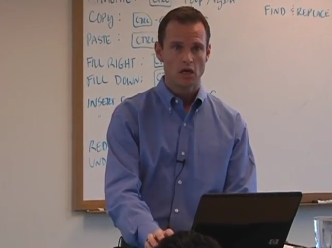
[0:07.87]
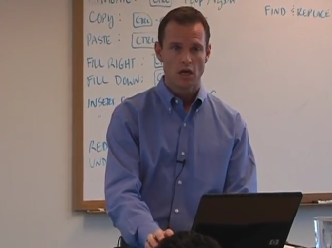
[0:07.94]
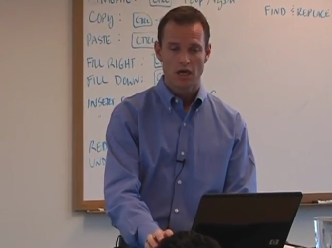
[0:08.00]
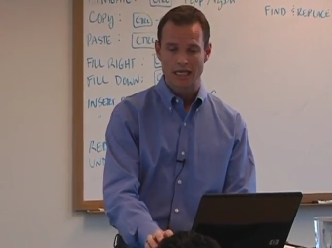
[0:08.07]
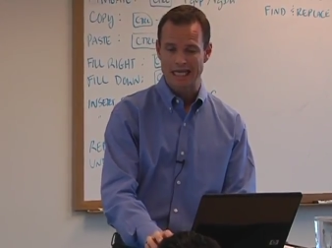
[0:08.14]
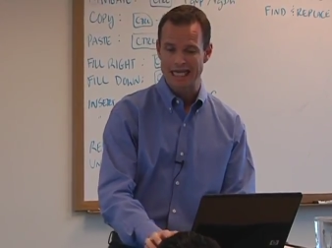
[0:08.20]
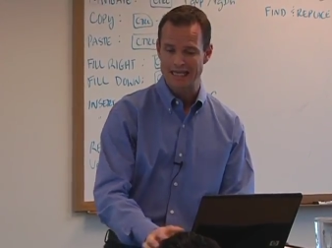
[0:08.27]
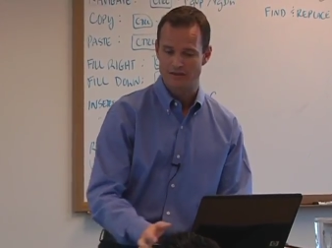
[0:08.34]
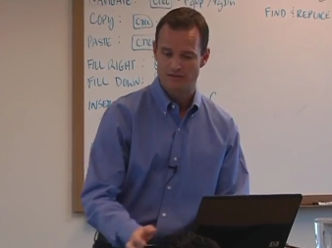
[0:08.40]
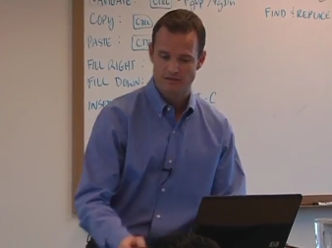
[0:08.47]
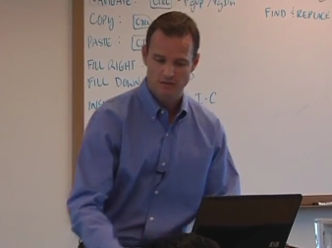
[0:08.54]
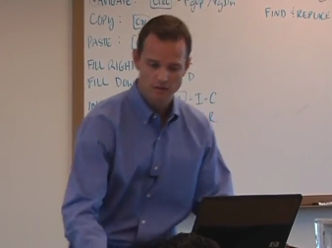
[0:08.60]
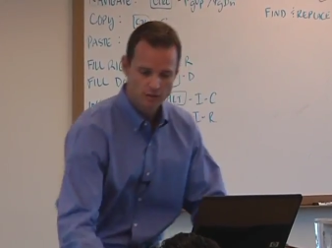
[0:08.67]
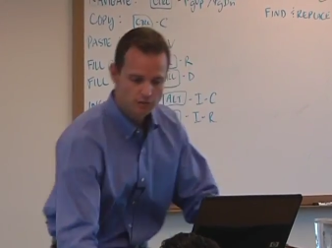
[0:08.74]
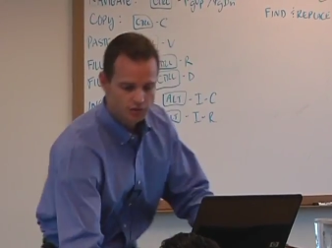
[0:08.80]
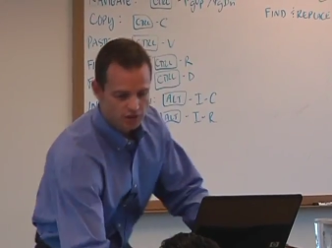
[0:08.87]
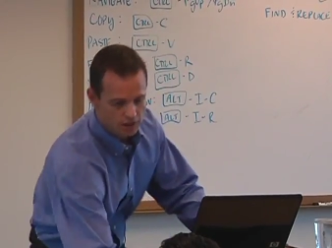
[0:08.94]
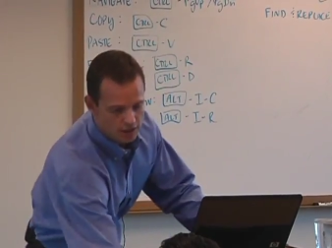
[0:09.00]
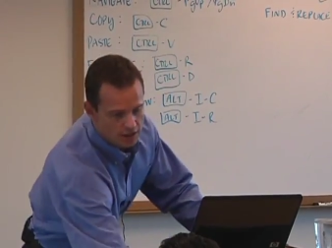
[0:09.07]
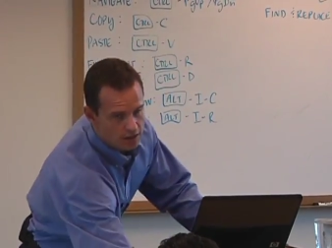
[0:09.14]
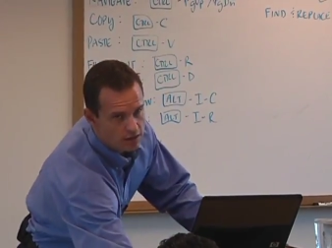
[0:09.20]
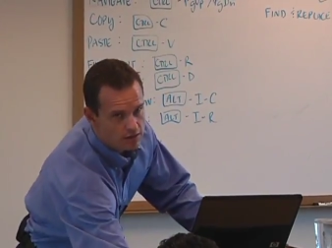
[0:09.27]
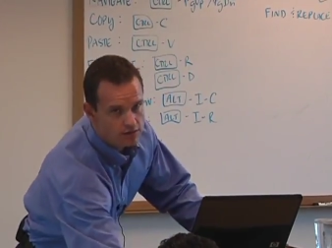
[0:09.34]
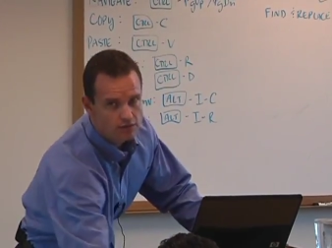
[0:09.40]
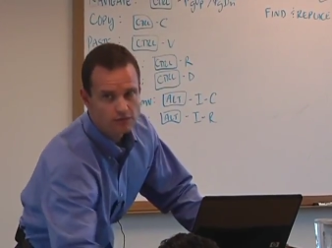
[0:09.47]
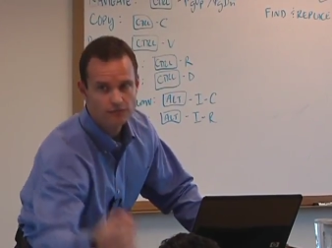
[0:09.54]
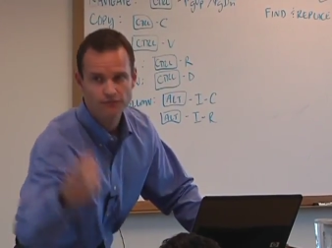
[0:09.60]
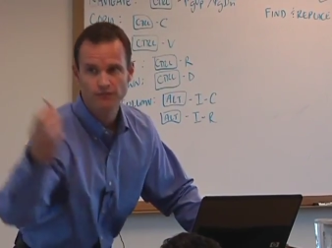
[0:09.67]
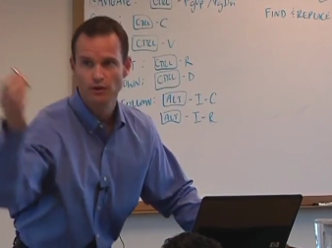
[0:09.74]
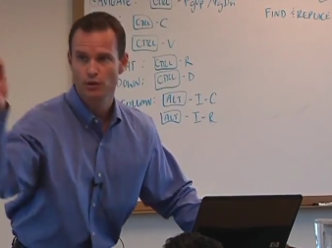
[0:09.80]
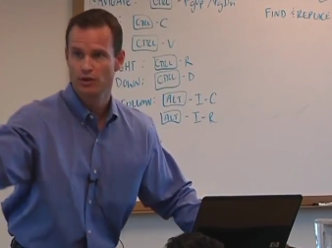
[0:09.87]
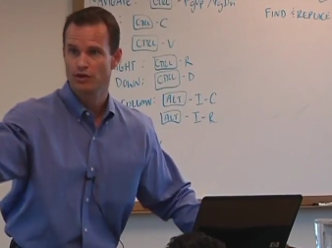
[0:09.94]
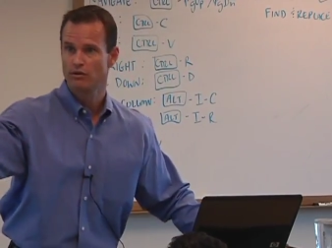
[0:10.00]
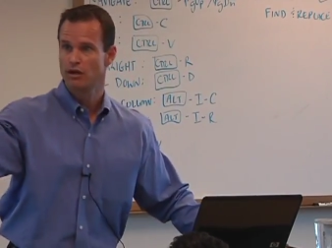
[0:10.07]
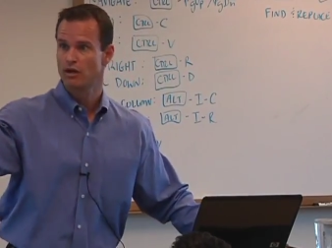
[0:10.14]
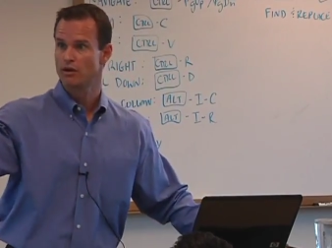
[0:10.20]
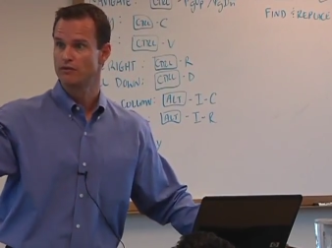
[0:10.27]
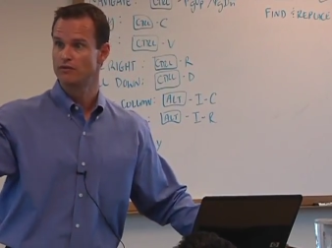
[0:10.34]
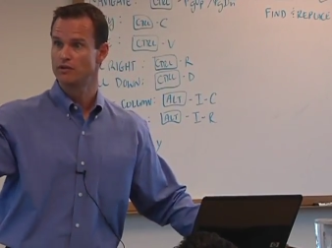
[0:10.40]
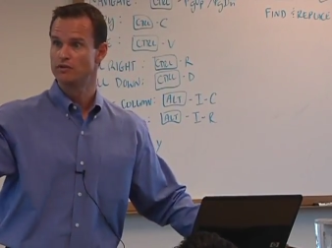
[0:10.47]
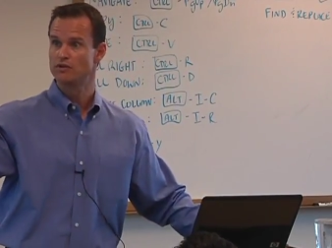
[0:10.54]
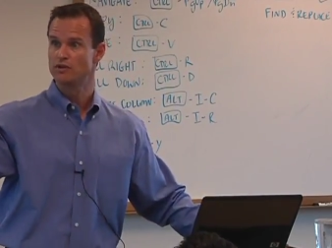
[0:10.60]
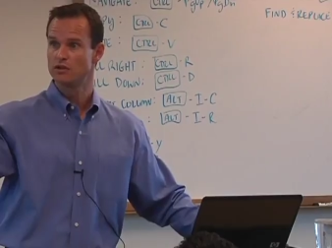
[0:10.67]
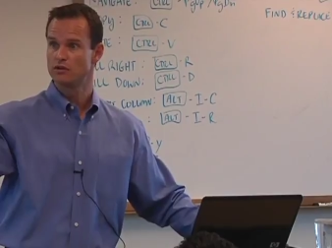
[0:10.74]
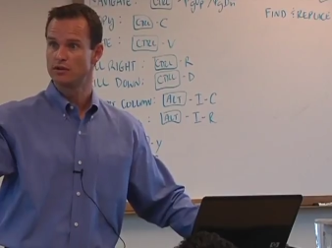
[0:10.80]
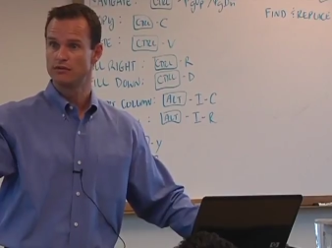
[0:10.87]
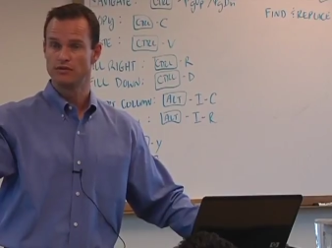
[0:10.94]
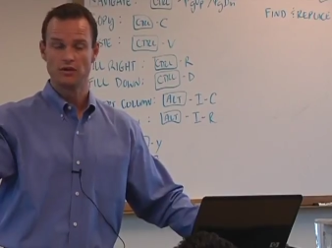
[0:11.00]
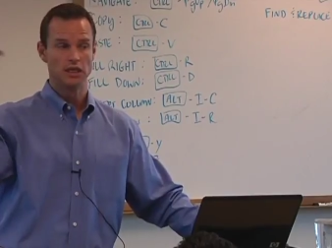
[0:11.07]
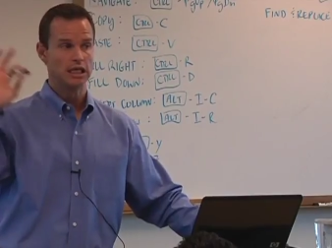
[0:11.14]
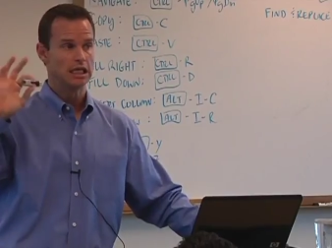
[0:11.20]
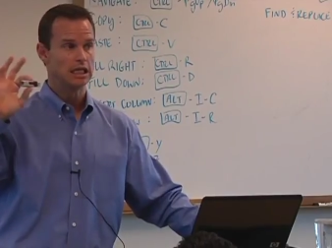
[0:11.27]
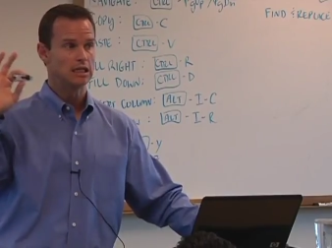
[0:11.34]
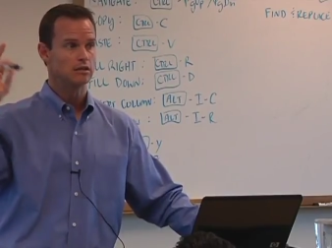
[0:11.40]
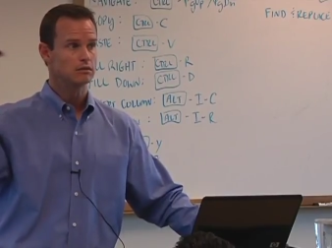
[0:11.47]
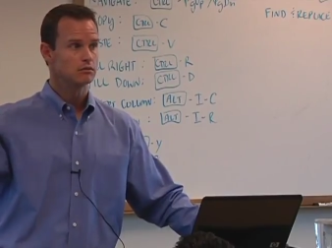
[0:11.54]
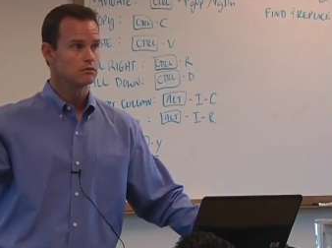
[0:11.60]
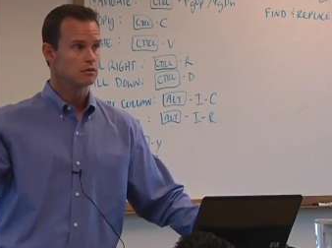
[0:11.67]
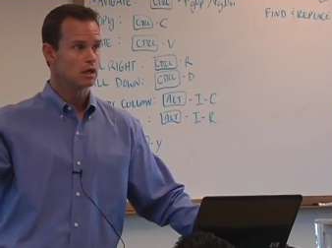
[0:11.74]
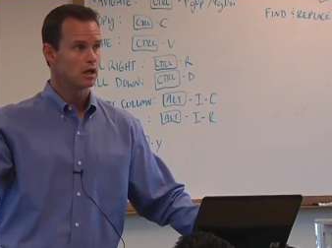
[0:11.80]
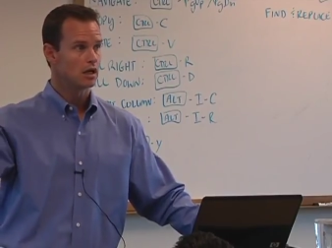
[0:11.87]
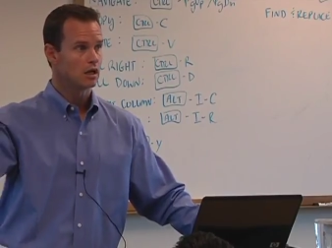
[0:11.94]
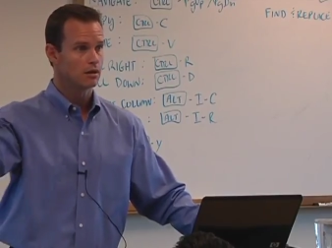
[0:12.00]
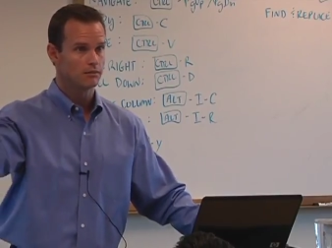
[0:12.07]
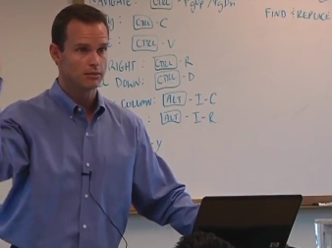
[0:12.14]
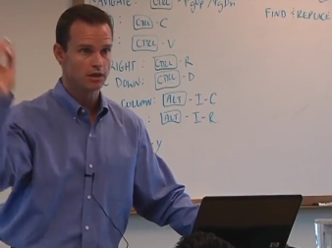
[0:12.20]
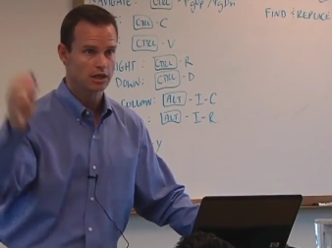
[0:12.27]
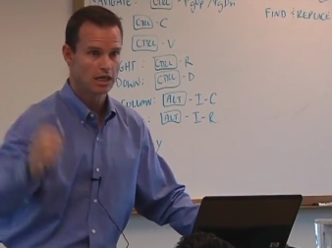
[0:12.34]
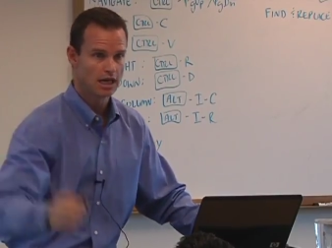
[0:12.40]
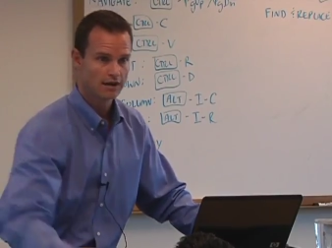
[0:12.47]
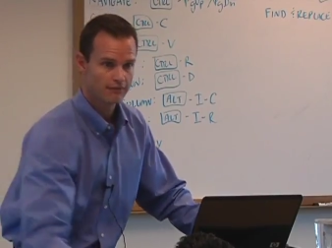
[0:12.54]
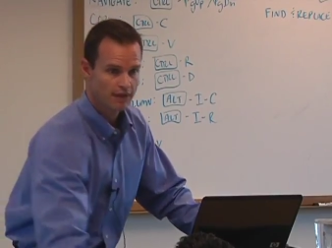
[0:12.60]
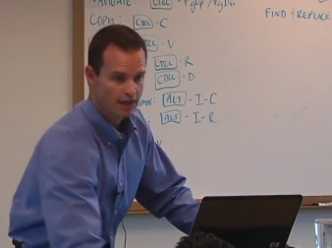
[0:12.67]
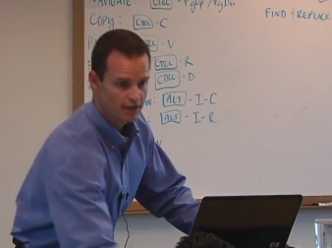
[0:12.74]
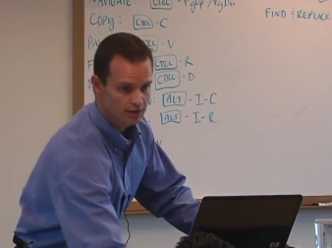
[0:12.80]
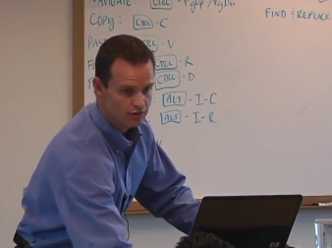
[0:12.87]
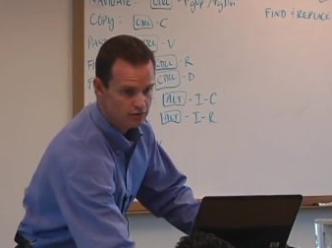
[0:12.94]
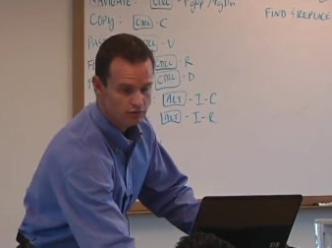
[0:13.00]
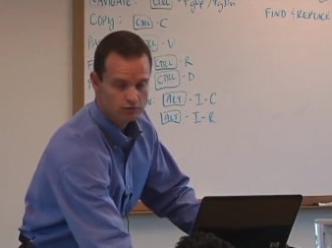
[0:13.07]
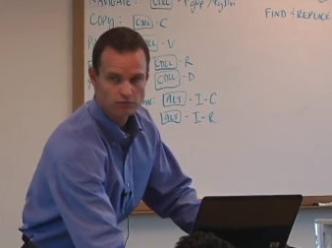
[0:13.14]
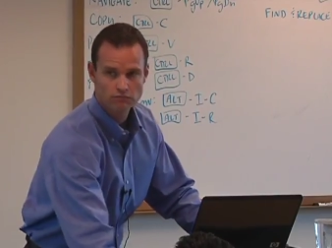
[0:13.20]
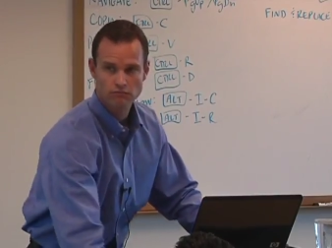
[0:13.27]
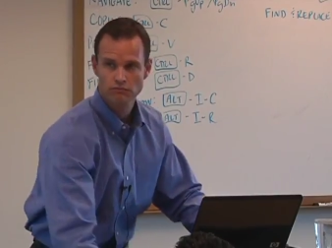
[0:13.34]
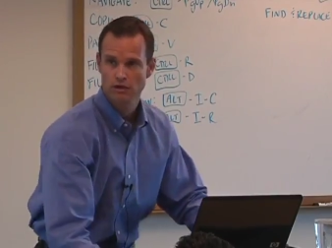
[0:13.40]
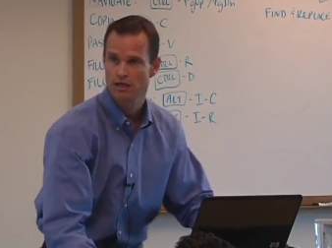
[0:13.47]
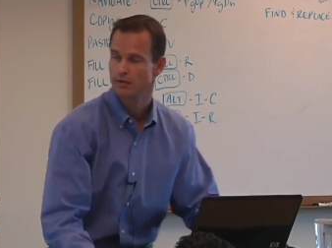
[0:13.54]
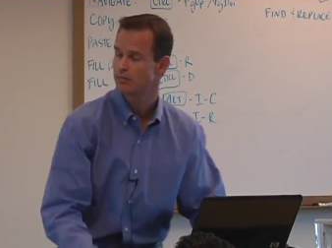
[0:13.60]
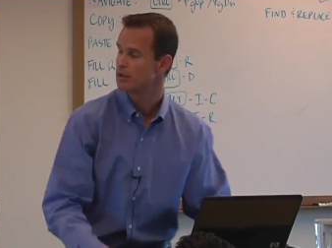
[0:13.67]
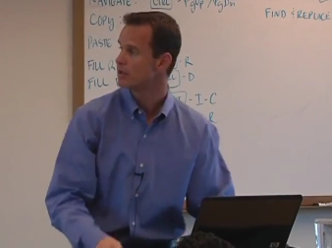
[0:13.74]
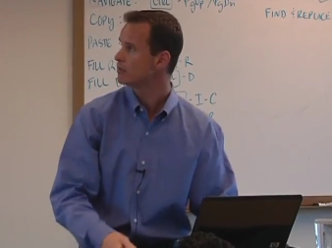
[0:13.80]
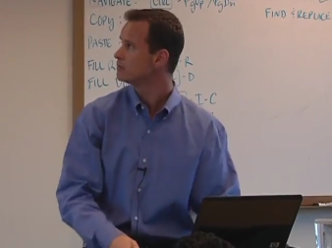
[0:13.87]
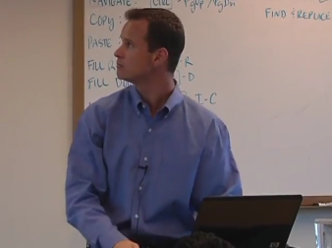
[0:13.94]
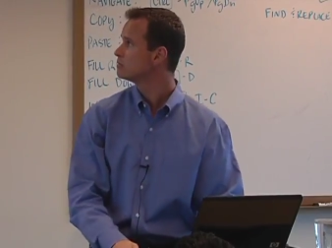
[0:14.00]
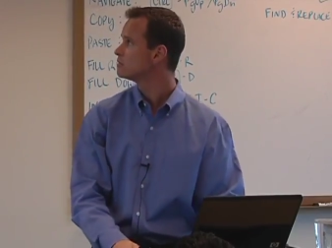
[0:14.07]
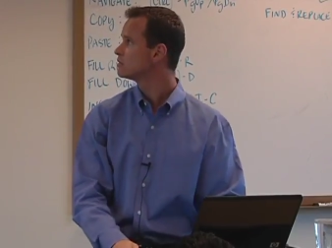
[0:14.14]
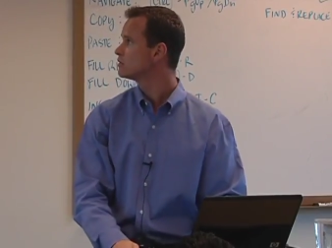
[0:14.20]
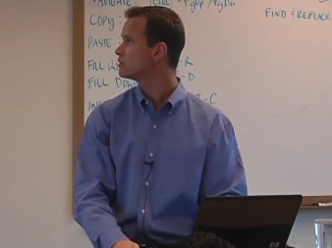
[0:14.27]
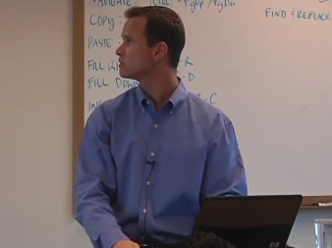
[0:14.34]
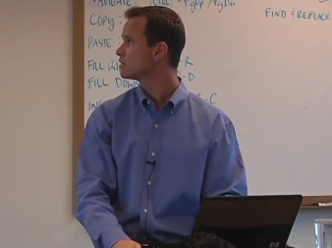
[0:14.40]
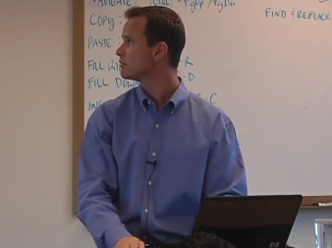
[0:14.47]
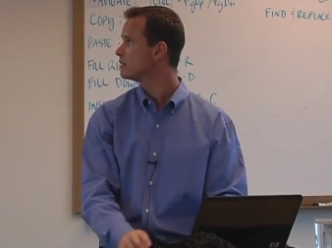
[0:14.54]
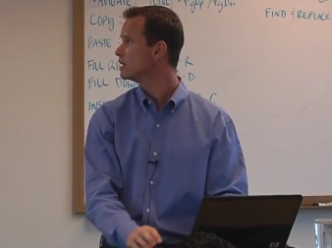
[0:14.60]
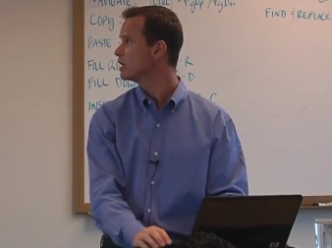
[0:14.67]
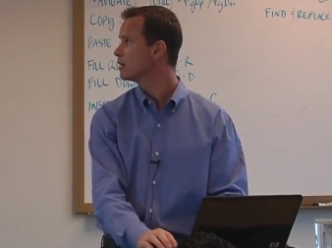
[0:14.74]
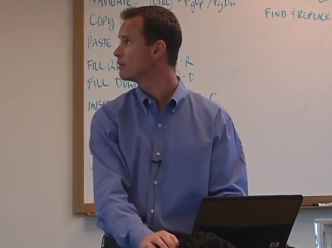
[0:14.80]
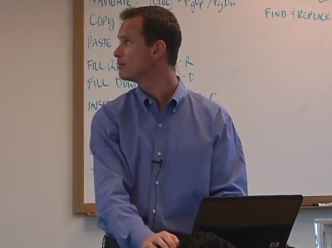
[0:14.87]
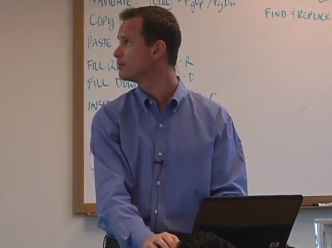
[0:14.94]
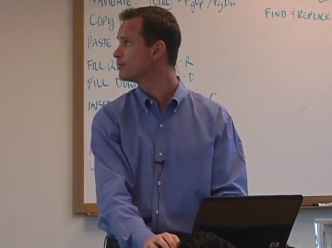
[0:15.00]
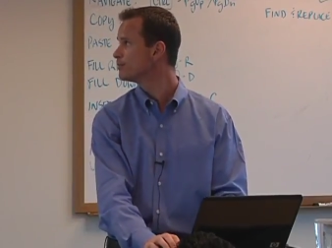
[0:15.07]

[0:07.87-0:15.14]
Again, the solution is floating around. If you still, if you need it, um, you can have that. It's right up here. So just let me know.